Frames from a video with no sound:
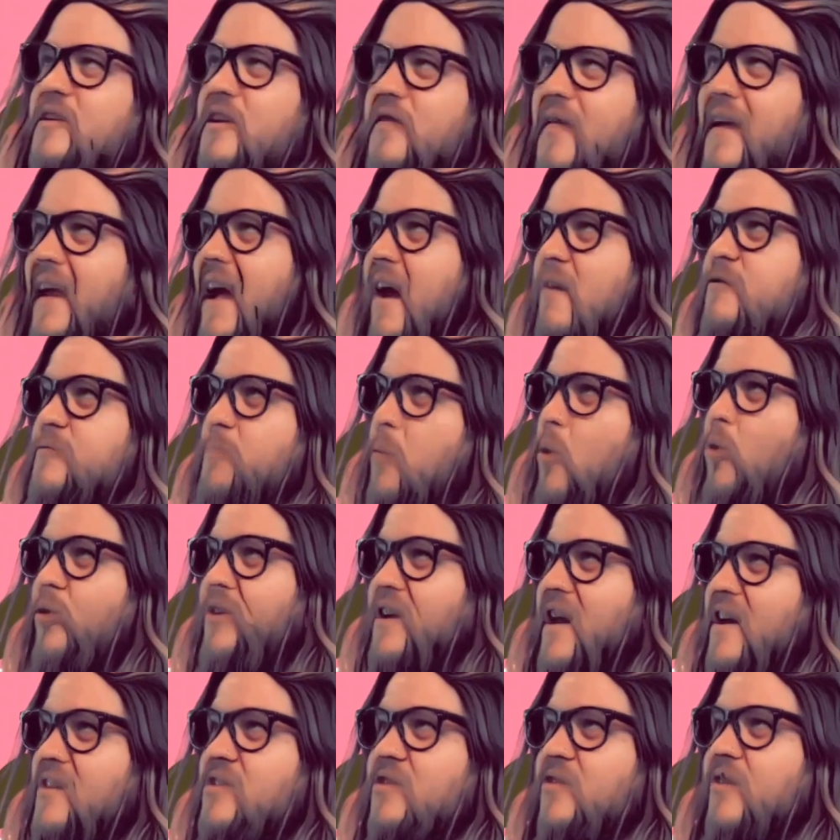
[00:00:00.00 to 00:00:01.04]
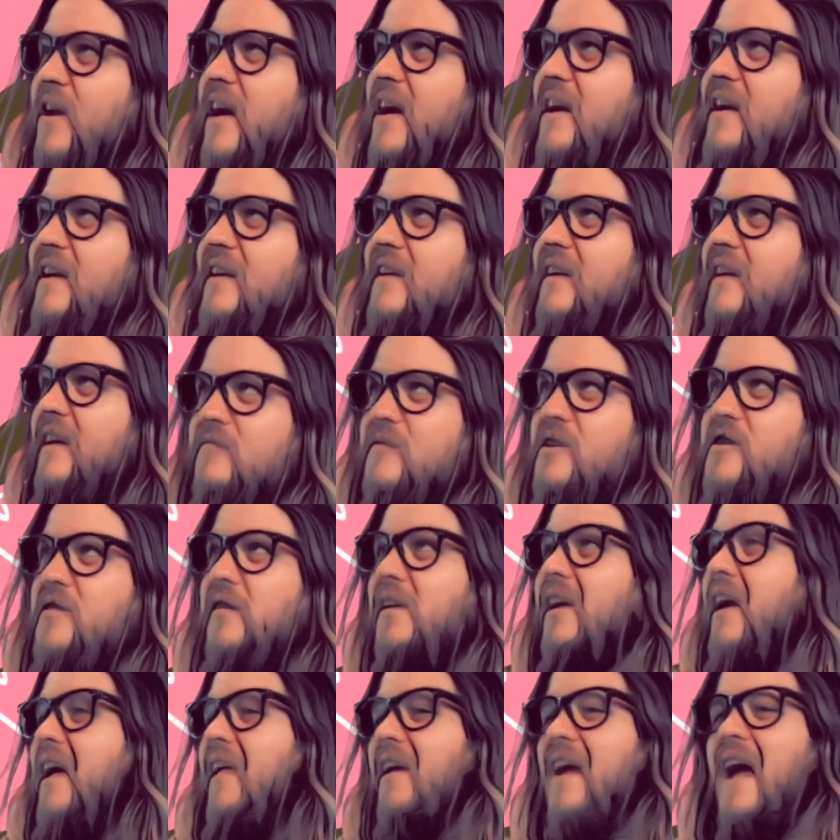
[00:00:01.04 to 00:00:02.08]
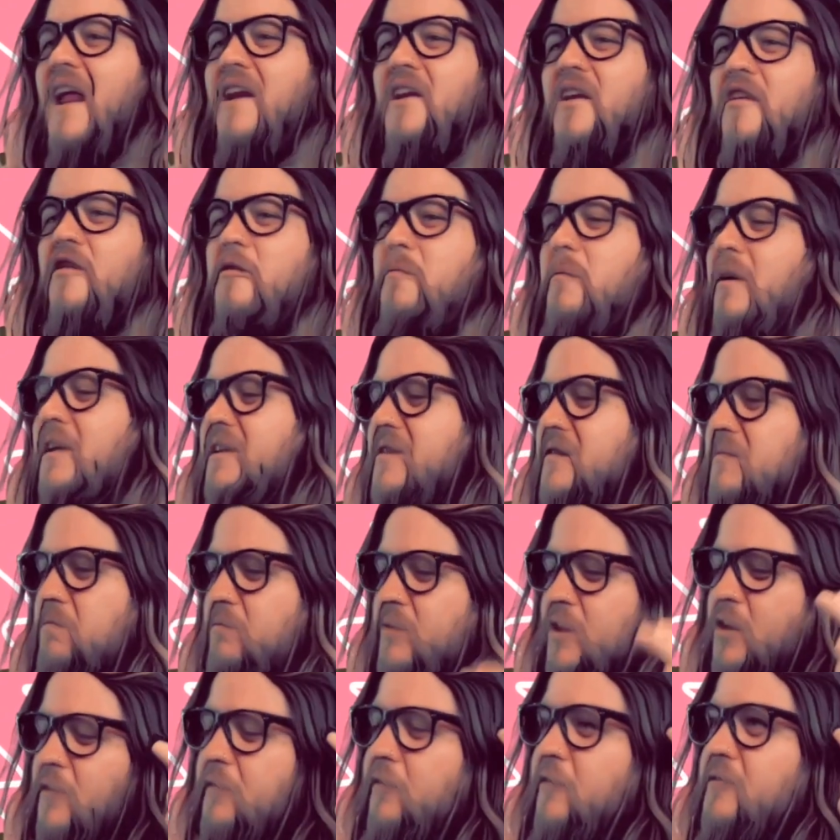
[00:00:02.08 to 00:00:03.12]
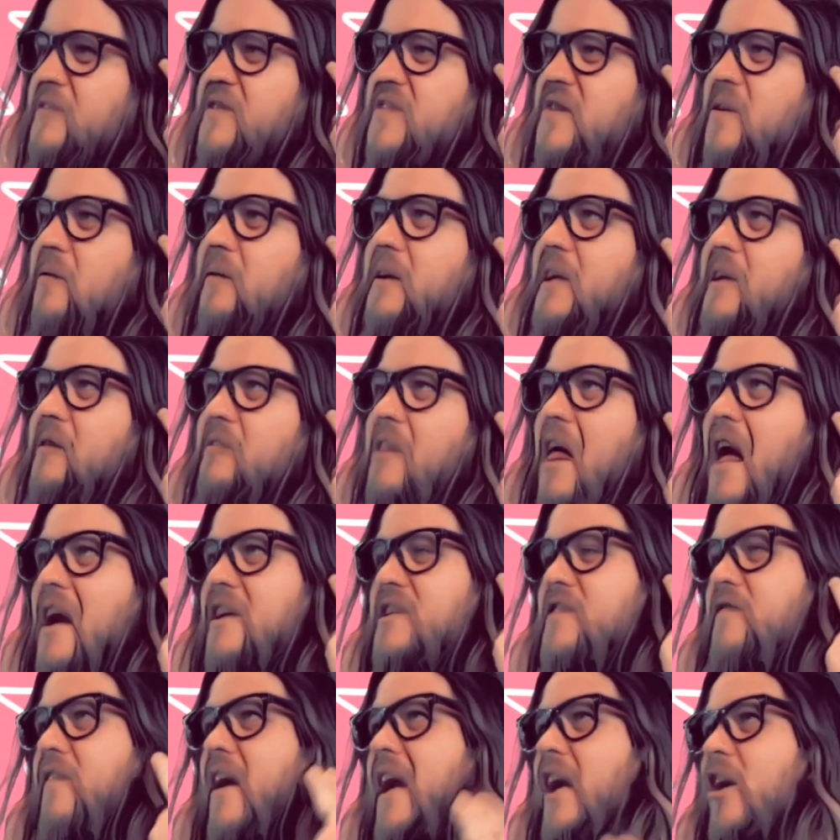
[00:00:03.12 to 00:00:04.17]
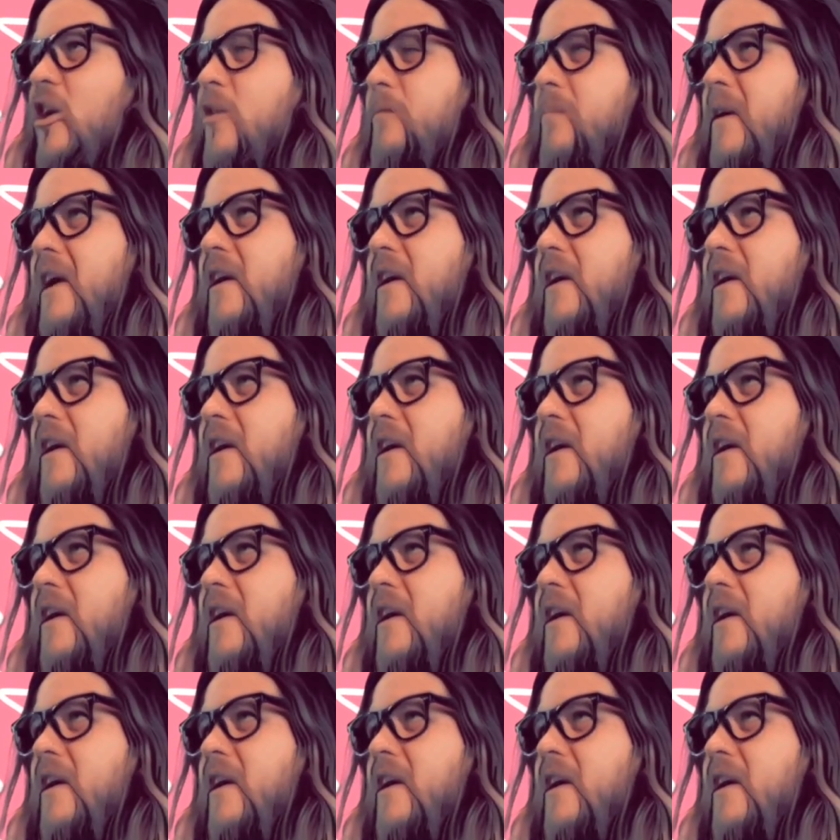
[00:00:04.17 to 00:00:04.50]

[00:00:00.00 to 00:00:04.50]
Do you think I was born yesterday? Do you think I got nothing but beautiful silky locks of hair up